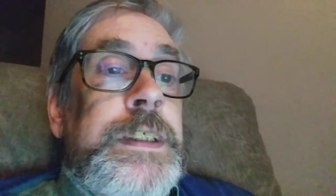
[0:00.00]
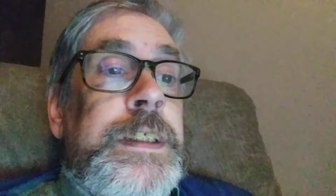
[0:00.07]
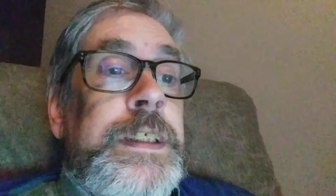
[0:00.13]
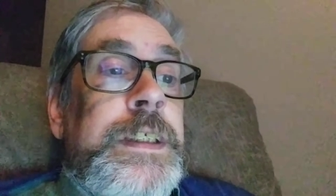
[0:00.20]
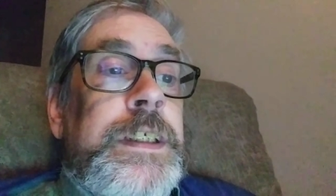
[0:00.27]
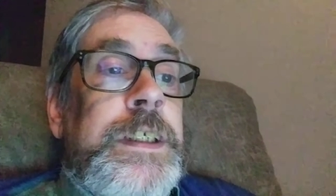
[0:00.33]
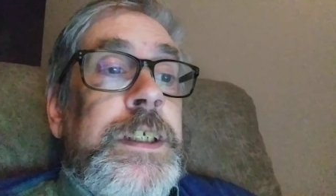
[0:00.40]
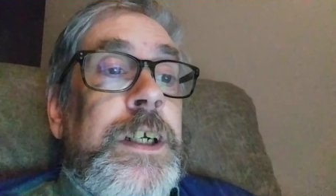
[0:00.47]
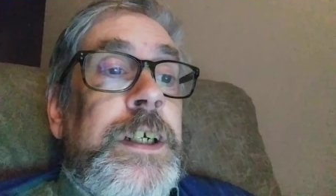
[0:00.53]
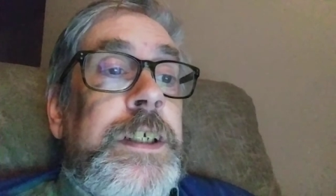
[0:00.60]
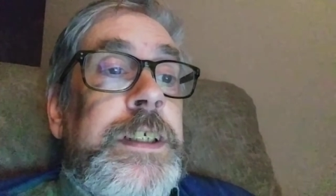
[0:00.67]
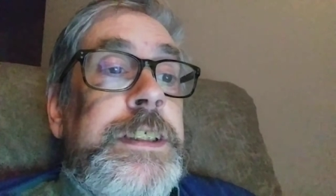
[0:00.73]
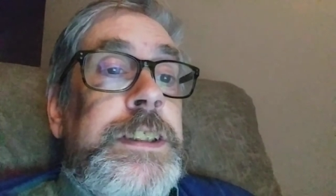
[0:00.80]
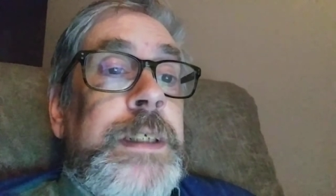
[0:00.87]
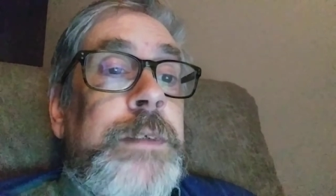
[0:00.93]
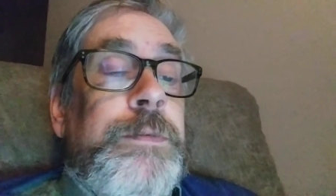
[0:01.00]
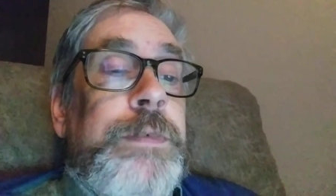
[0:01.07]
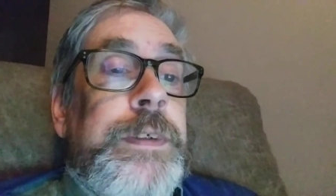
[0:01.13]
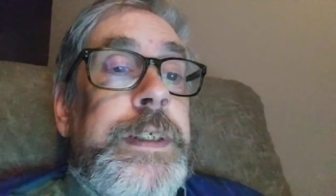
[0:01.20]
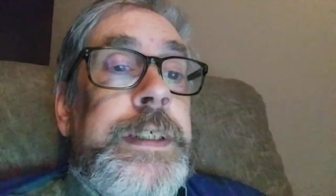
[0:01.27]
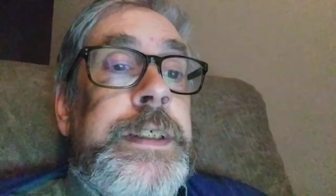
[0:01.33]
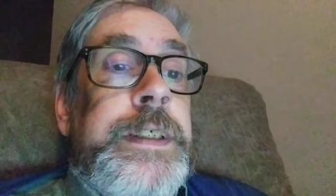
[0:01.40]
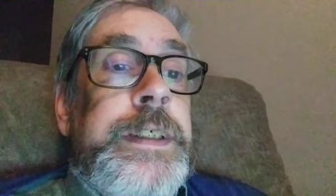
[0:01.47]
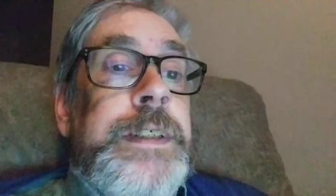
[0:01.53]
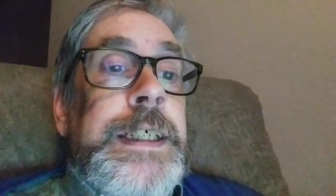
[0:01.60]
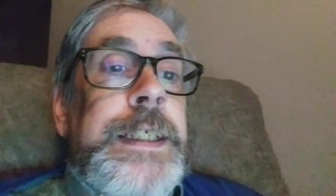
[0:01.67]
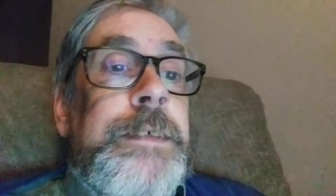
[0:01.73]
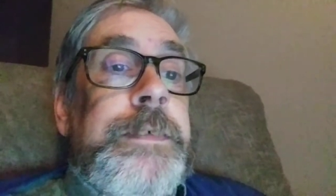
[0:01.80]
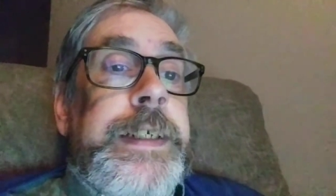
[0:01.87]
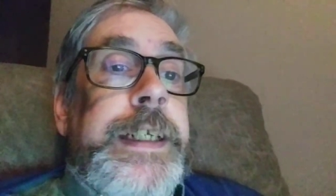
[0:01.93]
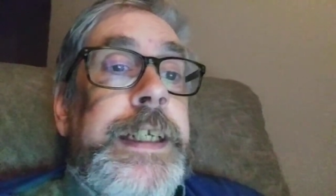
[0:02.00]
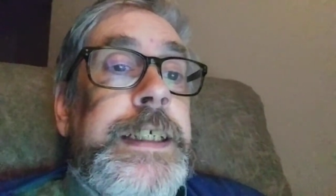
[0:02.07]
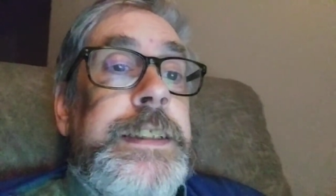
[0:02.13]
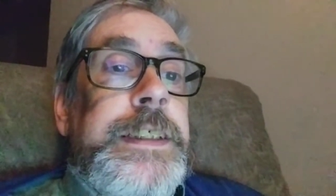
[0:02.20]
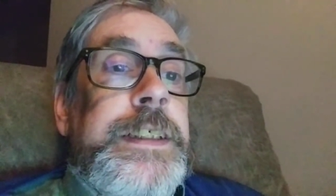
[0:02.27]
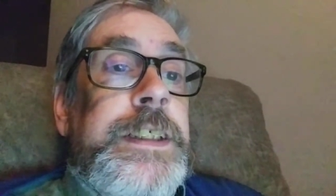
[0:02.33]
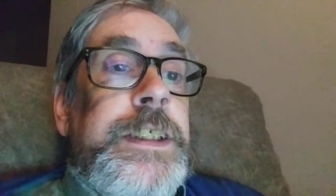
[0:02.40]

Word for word: the artists simply because of